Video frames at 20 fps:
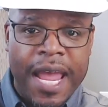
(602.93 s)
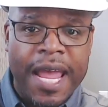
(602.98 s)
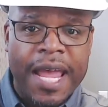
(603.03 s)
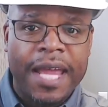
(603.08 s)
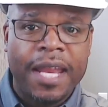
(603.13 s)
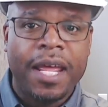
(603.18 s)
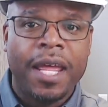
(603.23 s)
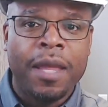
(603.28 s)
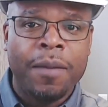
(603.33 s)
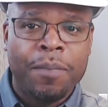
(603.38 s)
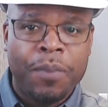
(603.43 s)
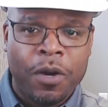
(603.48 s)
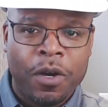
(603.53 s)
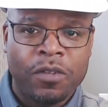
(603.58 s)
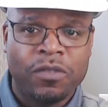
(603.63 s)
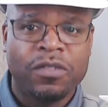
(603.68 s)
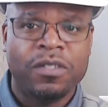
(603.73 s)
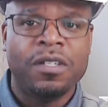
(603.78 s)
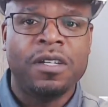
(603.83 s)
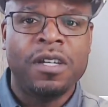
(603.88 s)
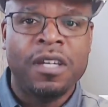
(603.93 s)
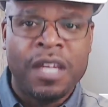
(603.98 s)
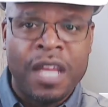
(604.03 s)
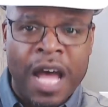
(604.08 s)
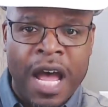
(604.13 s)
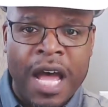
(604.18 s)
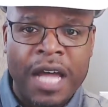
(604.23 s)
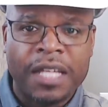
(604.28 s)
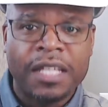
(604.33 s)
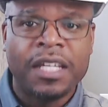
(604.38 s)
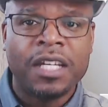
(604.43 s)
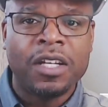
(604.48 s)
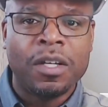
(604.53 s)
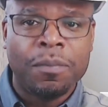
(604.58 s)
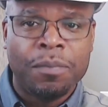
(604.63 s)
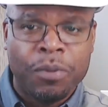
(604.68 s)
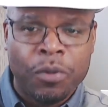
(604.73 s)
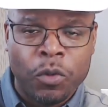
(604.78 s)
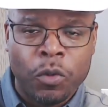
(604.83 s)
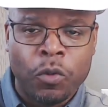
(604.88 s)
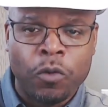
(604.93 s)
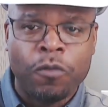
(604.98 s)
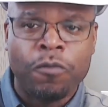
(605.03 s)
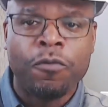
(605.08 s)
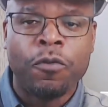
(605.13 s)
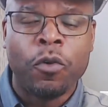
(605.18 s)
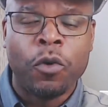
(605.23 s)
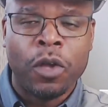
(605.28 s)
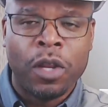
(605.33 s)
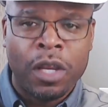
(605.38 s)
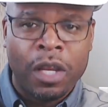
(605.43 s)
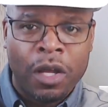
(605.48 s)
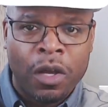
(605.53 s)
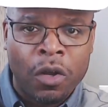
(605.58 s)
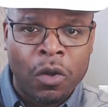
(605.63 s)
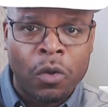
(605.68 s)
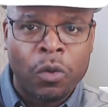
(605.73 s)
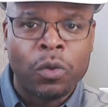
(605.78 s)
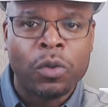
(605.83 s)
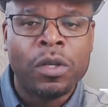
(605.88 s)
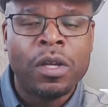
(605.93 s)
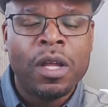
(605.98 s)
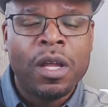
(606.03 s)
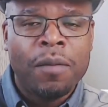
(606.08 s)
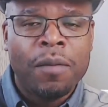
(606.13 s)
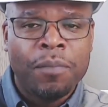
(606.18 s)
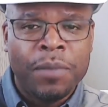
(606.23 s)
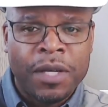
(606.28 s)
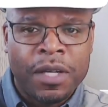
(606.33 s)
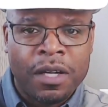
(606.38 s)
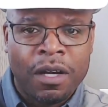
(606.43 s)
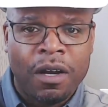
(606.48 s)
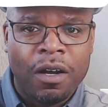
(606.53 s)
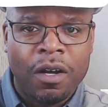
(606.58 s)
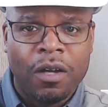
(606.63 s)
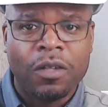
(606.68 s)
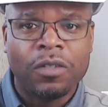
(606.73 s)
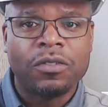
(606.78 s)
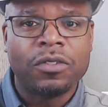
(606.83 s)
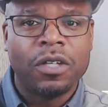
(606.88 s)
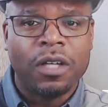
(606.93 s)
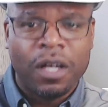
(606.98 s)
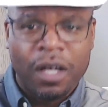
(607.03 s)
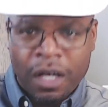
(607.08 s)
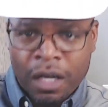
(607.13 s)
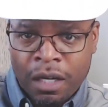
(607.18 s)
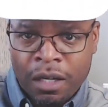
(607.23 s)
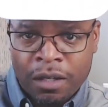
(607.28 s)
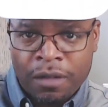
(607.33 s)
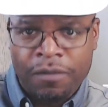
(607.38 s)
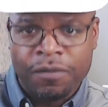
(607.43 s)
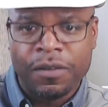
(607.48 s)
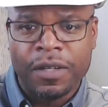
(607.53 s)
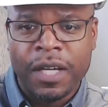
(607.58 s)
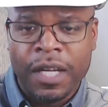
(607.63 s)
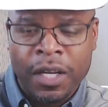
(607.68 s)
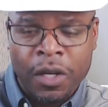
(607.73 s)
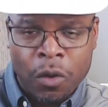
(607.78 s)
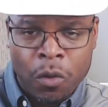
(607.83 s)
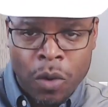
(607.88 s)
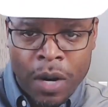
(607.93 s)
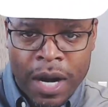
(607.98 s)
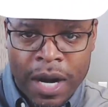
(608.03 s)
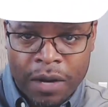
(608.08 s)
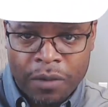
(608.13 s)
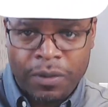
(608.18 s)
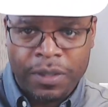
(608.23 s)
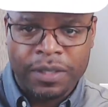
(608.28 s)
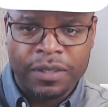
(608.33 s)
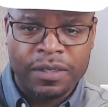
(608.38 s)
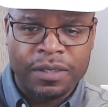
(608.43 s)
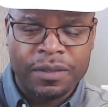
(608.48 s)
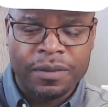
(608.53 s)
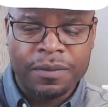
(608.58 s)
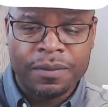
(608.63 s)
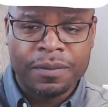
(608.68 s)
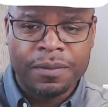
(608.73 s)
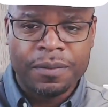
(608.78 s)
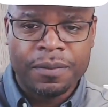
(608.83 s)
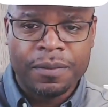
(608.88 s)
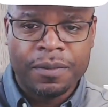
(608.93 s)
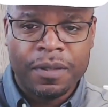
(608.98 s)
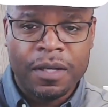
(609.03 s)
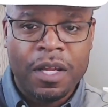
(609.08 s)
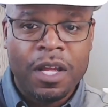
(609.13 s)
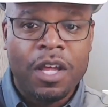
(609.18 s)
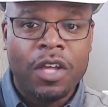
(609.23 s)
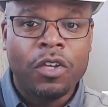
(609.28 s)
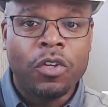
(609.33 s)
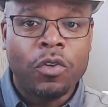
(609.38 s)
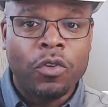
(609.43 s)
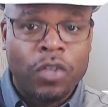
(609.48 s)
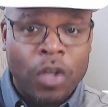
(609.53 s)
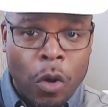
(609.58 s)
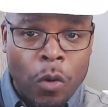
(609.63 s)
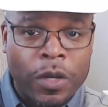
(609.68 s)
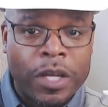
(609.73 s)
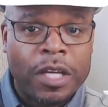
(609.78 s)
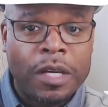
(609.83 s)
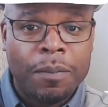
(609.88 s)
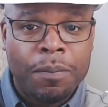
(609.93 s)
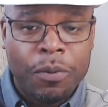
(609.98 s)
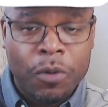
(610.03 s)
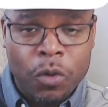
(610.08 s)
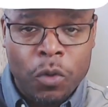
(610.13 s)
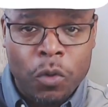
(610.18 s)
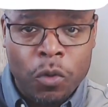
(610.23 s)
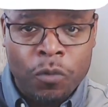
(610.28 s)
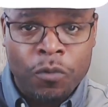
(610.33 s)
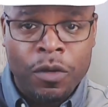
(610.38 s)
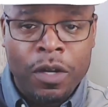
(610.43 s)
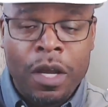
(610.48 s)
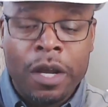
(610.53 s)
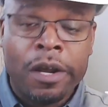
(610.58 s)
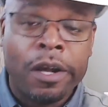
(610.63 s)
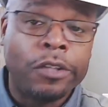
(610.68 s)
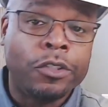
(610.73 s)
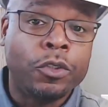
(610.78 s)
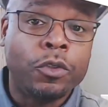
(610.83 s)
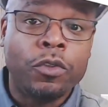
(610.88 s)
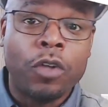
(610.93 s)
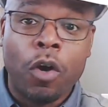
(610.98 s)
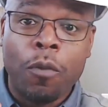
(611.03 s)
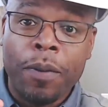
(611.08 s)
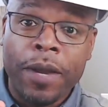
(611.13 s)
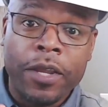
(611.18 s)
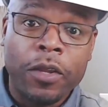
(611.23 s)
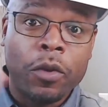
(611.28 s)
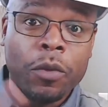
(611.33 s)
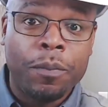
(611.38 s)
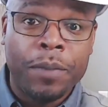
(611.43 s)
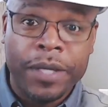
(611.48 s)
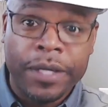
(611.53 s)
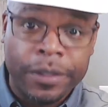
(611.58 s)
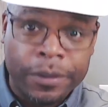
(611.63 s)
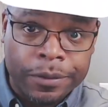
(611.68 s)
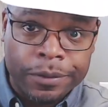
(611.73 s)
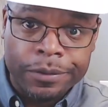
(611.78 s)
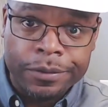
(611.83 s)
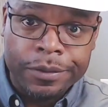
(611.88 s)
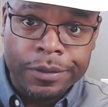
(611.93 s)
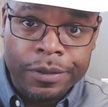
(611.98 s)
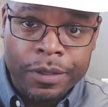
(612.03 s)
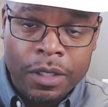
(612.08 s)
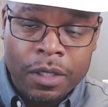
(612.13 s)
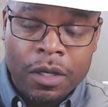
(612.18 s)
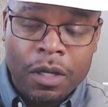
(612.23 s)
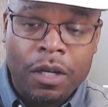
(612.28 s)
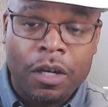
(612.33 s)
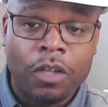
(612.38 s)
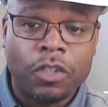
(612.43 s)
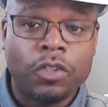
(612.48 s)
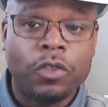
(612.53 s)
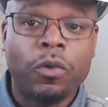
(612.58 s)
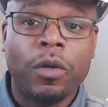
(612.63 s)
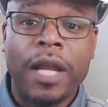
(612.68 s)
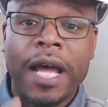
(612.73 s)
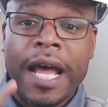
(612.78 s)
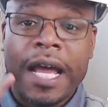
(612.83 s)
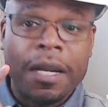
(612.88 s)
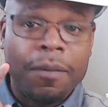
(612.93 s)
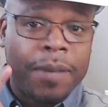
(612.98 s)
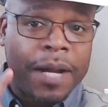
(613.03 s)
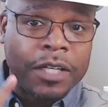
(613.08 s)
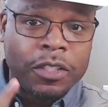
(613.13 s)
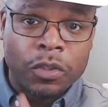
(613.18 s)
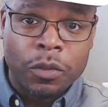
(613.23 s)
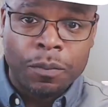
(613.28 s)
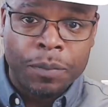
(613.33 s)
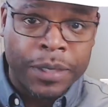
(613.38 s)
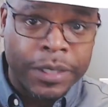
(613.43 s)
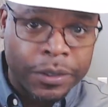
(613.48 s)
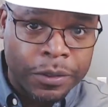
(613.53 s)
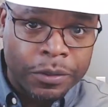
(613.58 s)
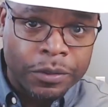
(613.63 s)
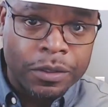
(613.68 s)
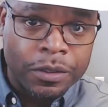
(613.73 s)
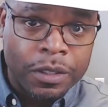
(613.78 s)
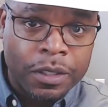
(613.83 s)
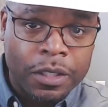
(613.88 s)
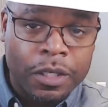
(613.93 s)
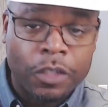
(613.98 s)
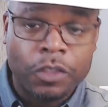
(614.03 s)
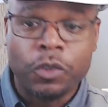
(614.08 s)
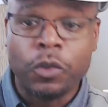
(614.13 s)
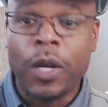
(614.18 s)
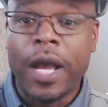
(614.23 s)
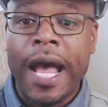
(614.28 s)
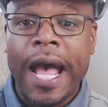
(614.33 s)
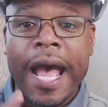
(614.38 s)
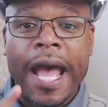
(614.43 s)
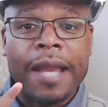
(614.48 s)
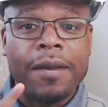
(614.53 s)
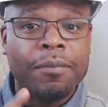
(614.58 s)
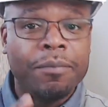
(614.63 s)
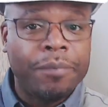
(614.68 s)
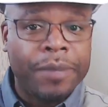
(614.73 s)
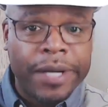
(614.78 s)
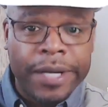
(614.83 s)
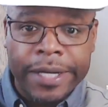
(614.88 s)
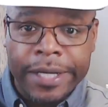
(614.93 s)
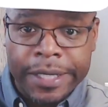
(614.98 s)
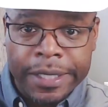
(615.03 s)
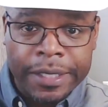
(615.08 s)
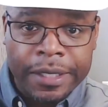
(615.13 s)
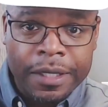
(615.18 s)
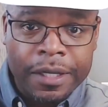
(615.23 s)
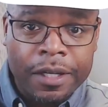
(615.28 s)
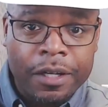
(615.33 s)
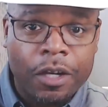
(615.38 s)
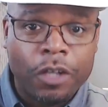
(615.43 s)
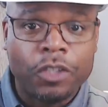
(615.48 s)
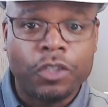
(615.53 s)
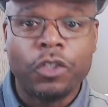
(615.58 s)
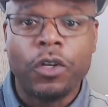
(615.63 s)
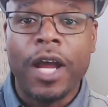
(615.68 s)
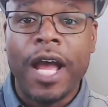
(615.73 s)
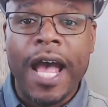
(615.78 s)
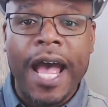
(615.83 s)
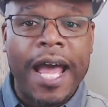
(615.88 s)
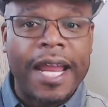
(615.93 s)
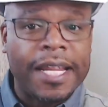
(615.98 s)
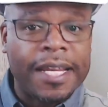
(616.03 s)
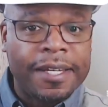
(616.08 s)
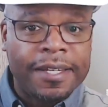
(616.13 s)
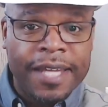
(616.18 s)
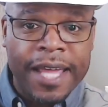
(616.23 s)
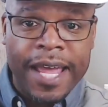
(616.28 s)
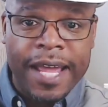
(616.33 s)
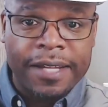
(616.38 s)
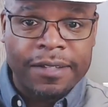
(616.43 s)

a person not get approved for a loan because of inquiries. You don't get approved because you don't pay your bill, because you lying about your bill, because you hiding money, because you're hiding debts,